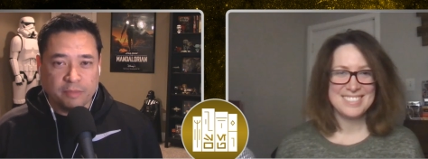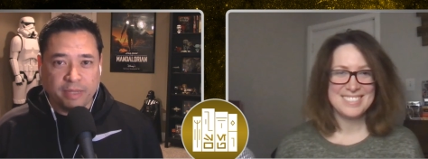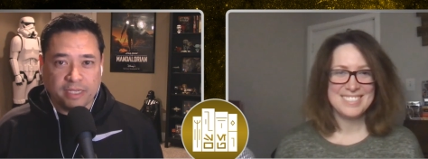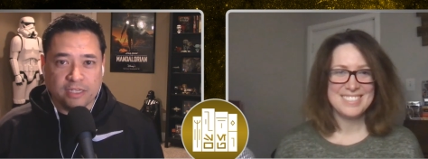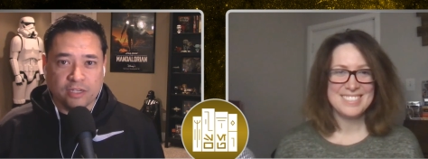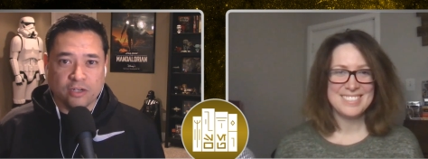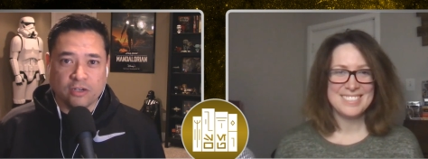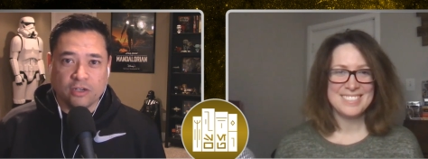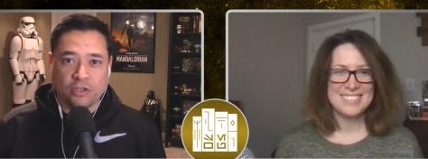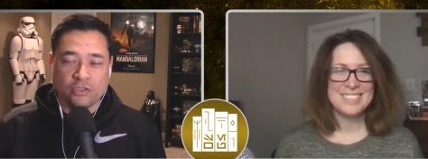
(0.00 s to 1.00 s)
Speaker 1: But come back
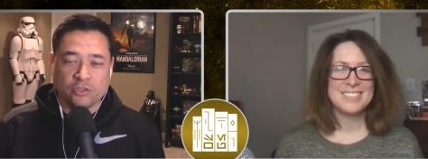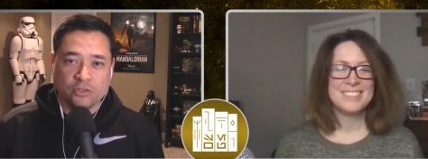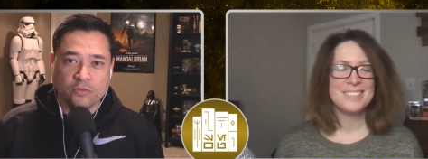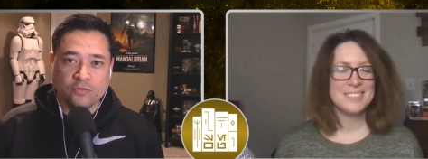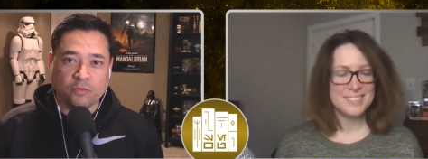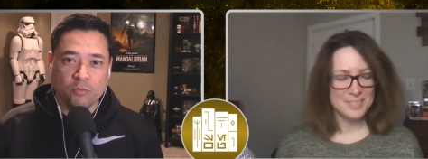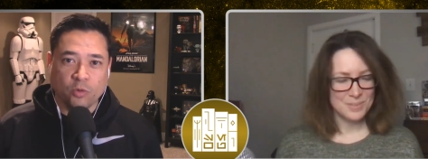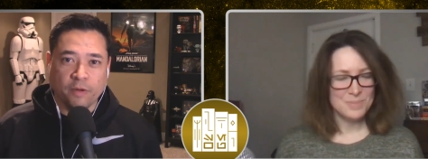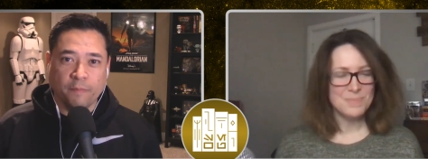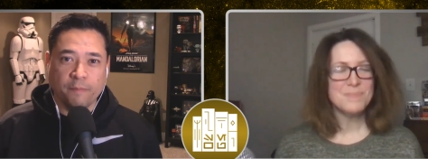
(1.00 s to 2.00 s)
here on YouTube for
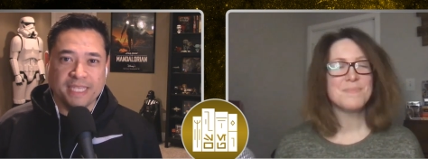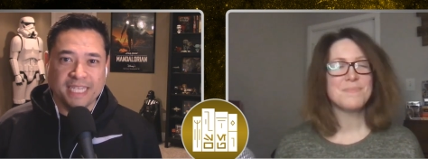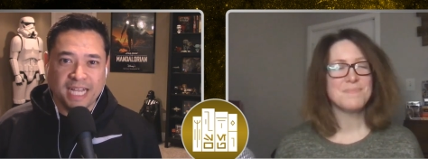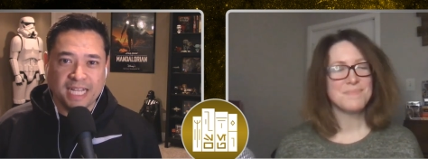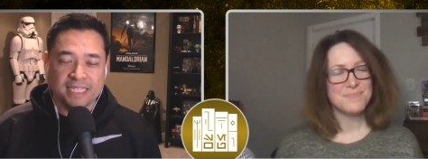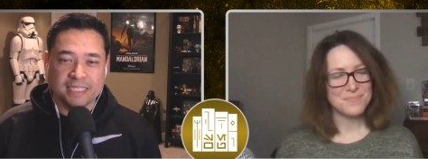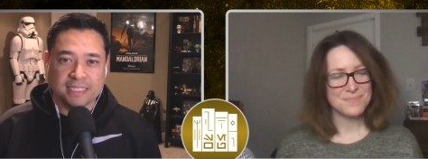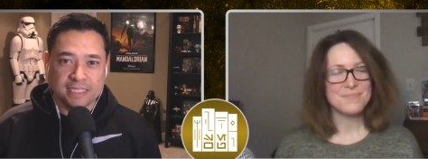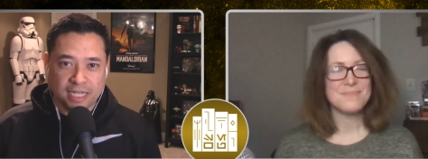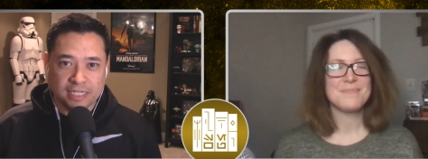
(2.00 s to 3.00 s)
more Beyond the
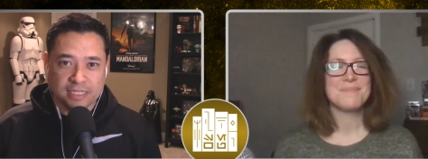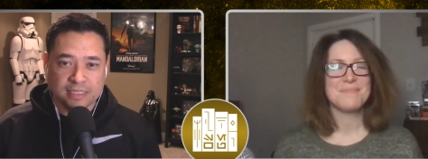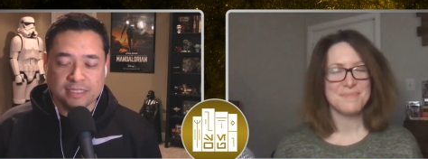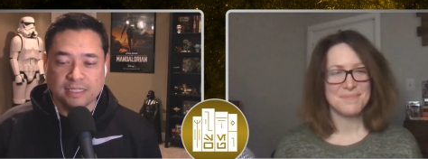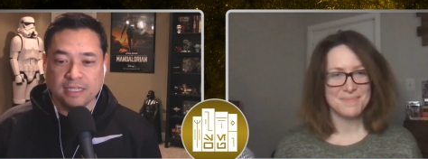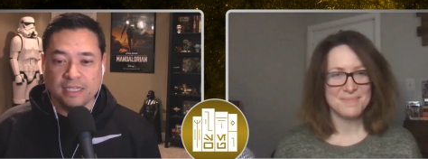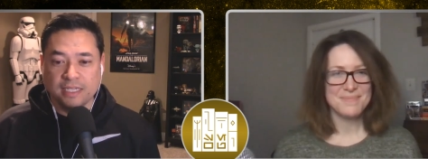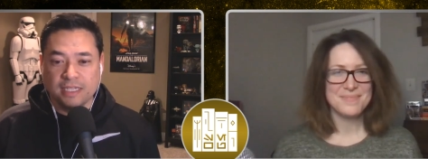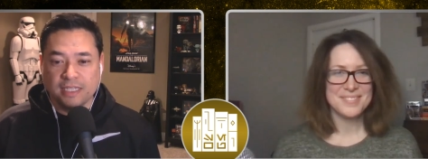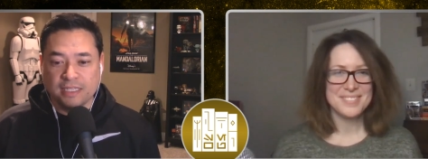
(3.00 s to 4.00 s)
Sagas.
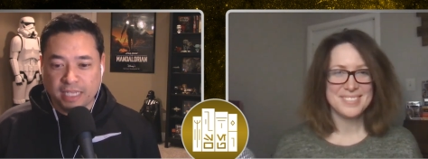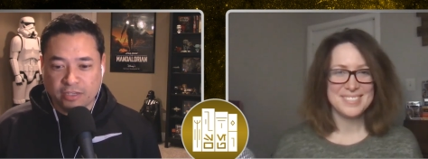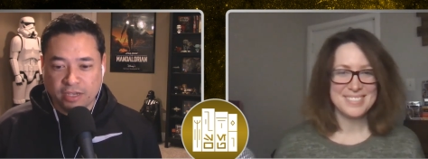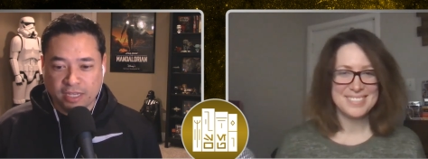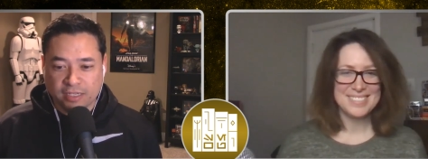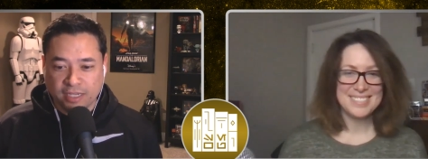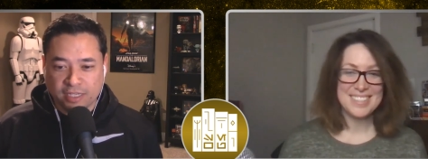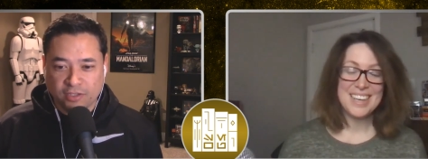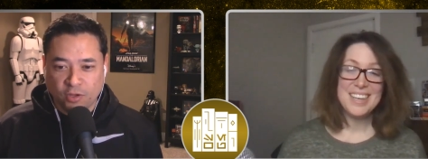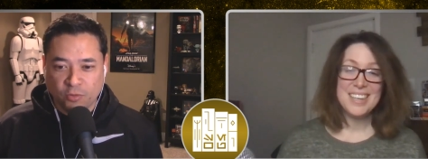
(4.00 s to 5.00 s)
Thank you, Hannah,
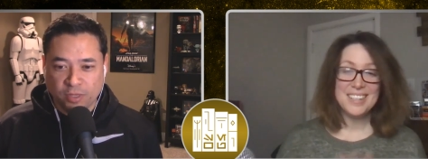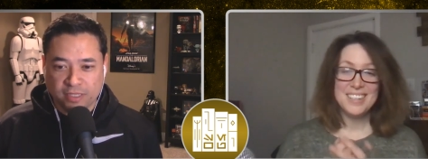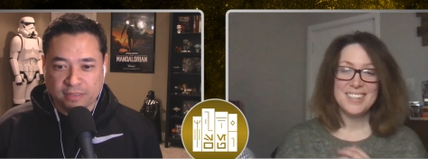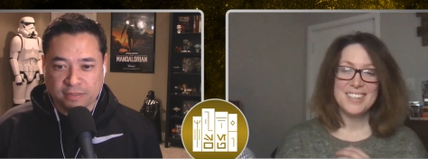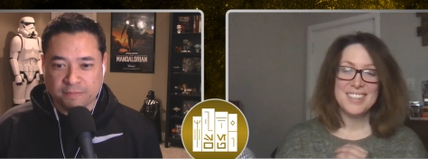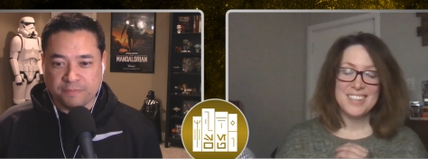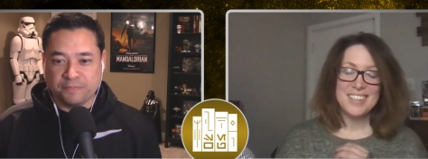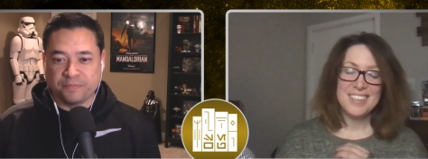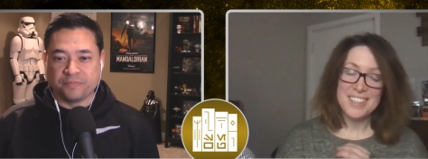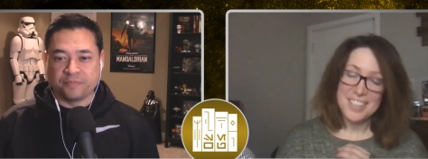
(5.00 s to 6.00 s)
as always.
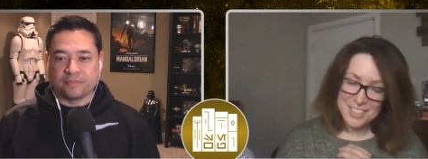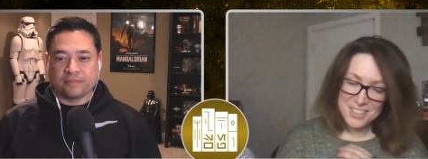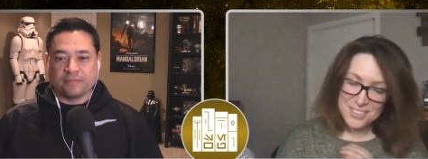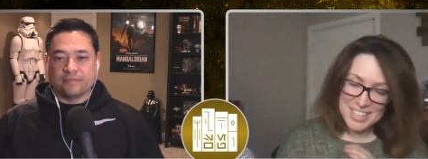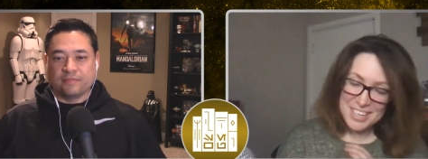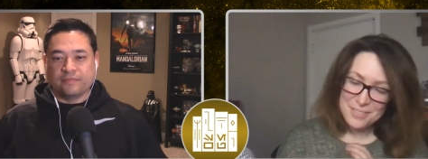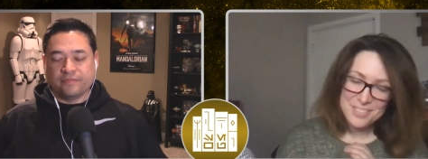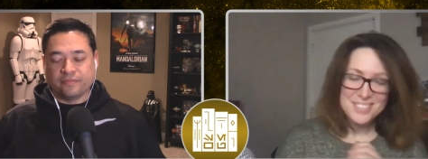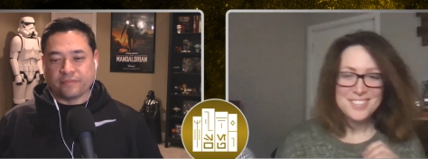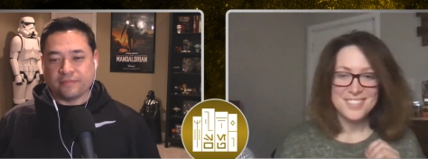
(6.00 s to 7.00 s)
Speaker 2: Thank you, Dave.
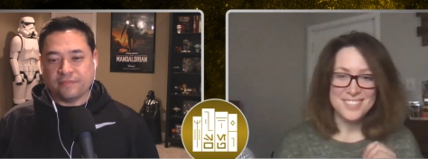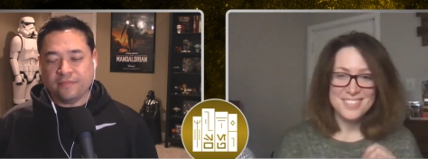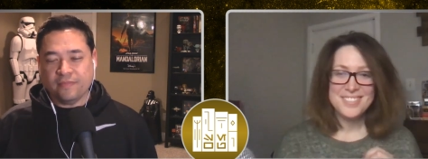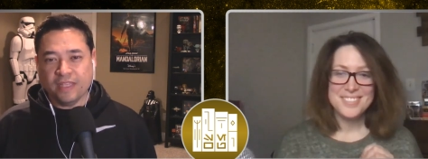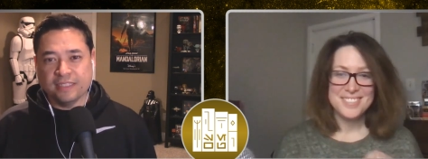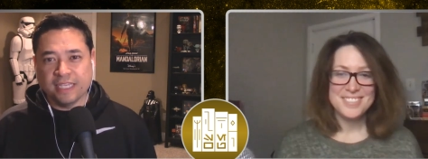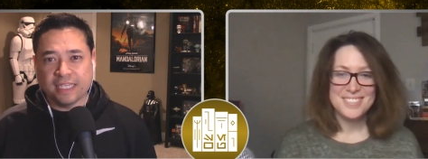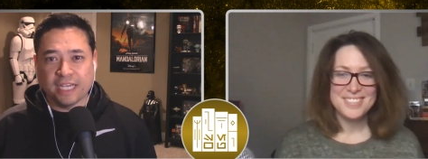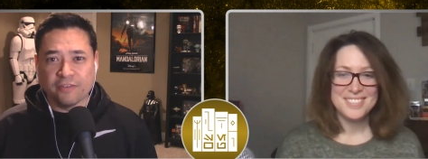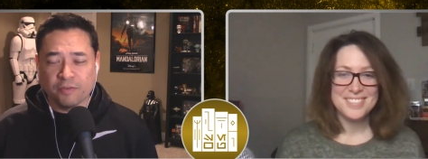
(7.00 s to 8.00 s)
Speaker 1: Take
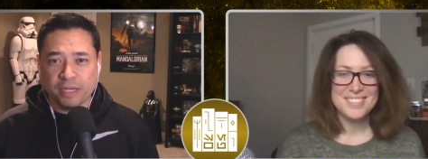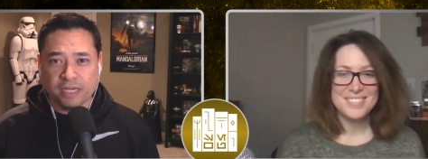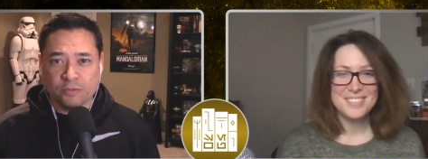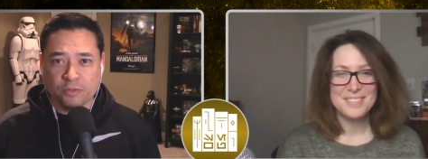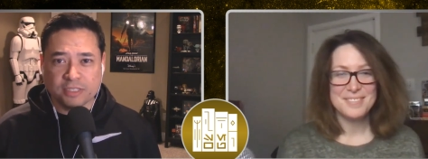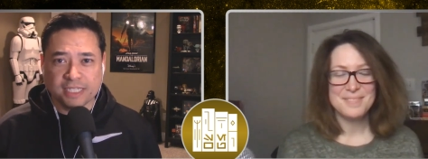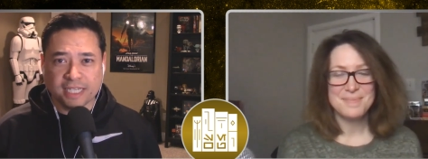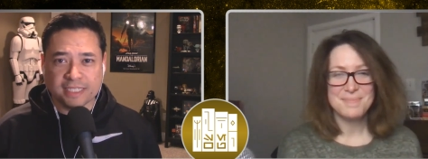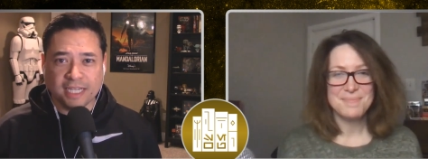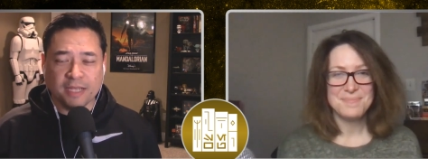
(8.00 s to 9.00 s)
care, everybody. We'll see you
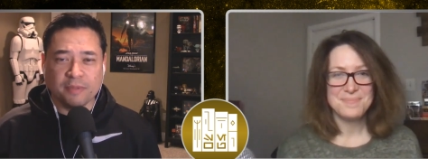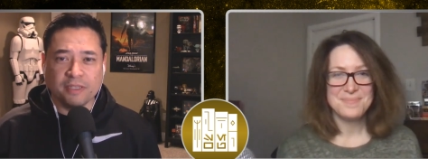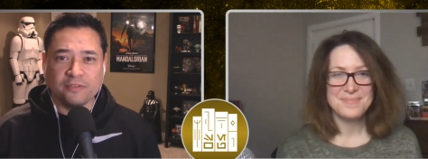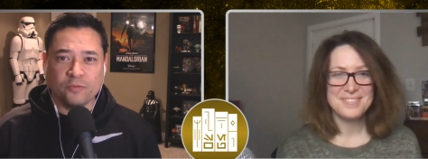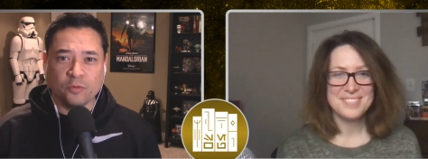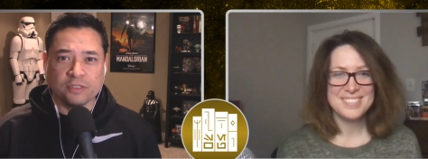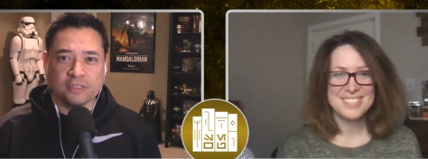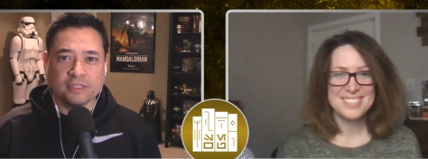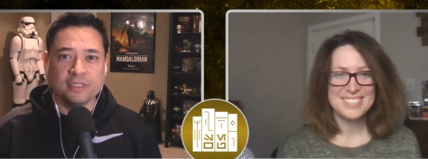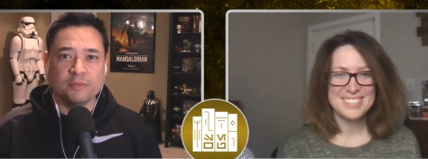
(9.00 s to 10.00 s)
next time. May the
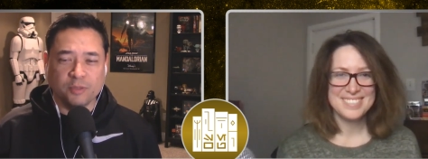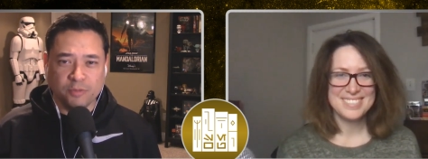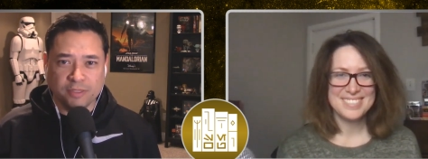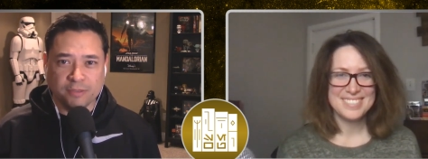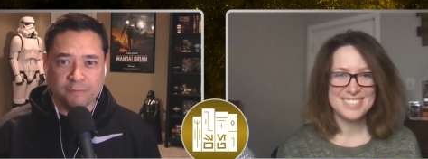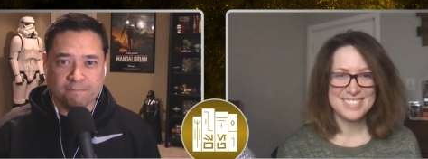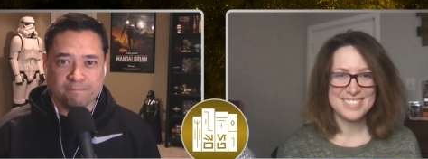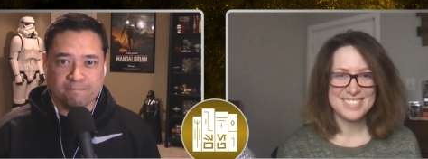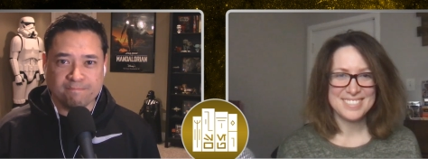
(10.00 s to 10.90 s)
Force be with you.